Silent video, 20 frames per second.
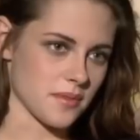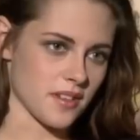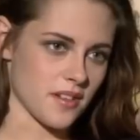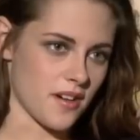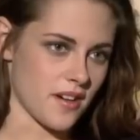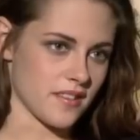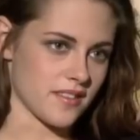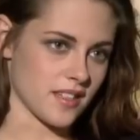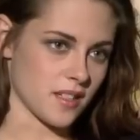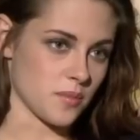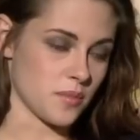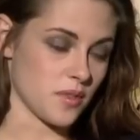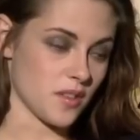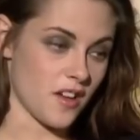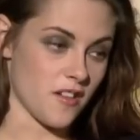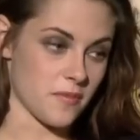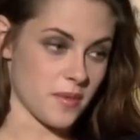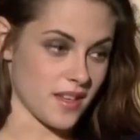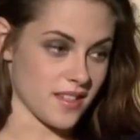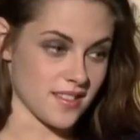a really hard thing to pull
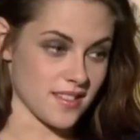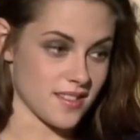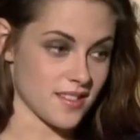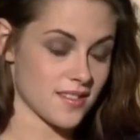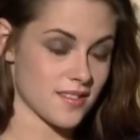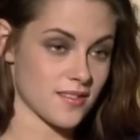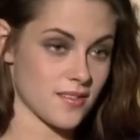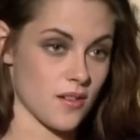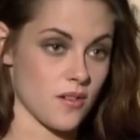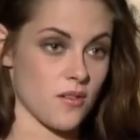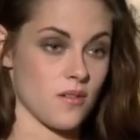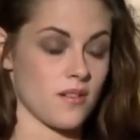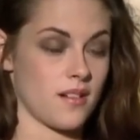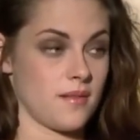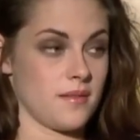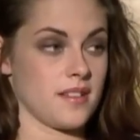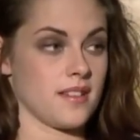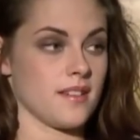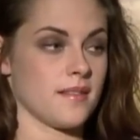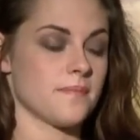off because it's so
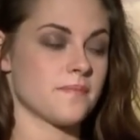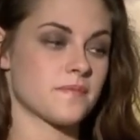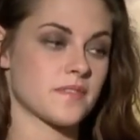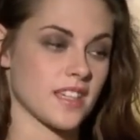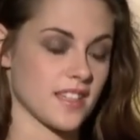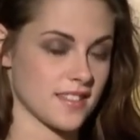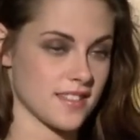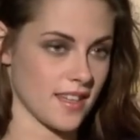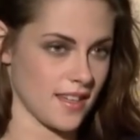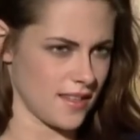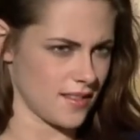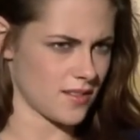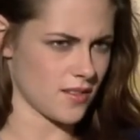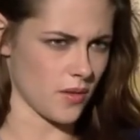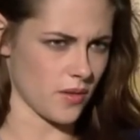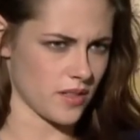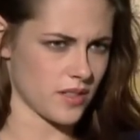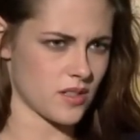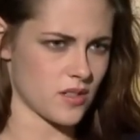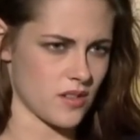
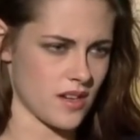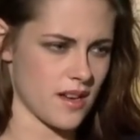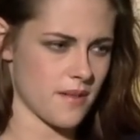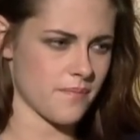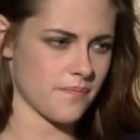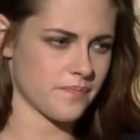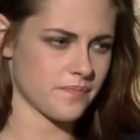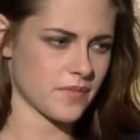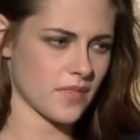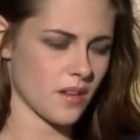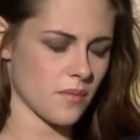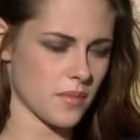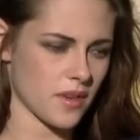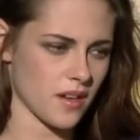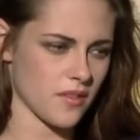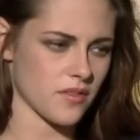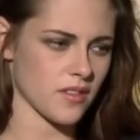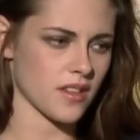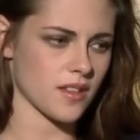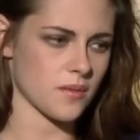extreme.
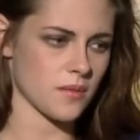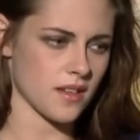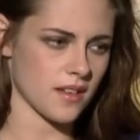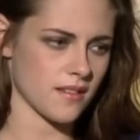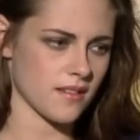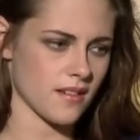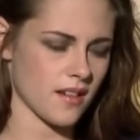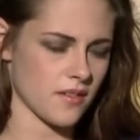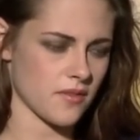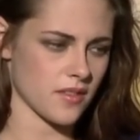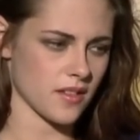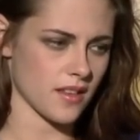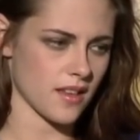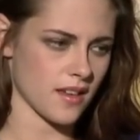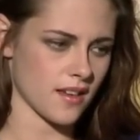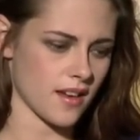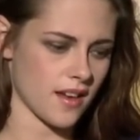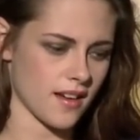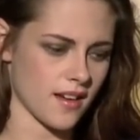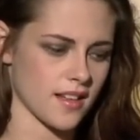But I feel
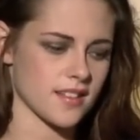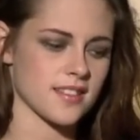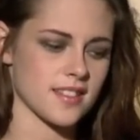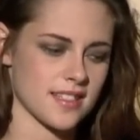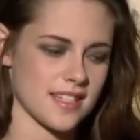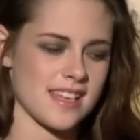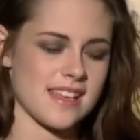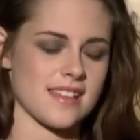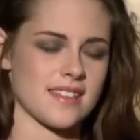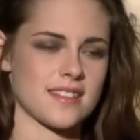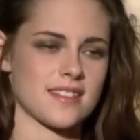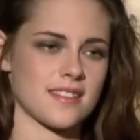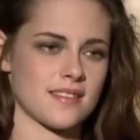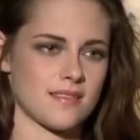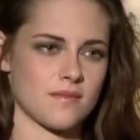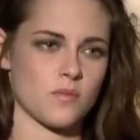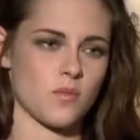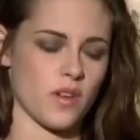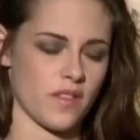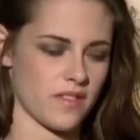like I got to taste
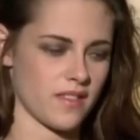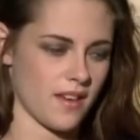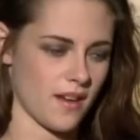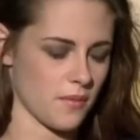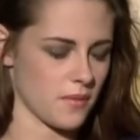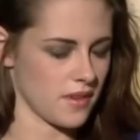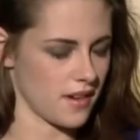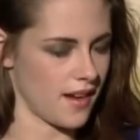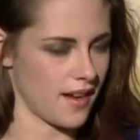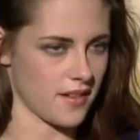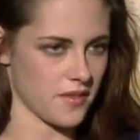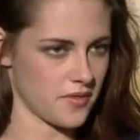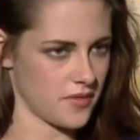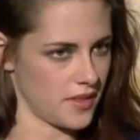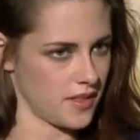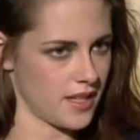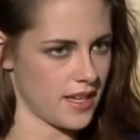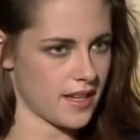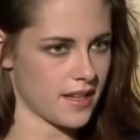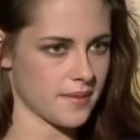what that would kind of
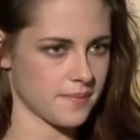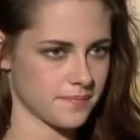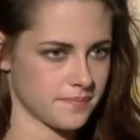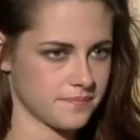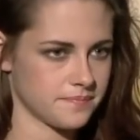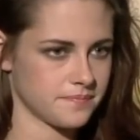feel like.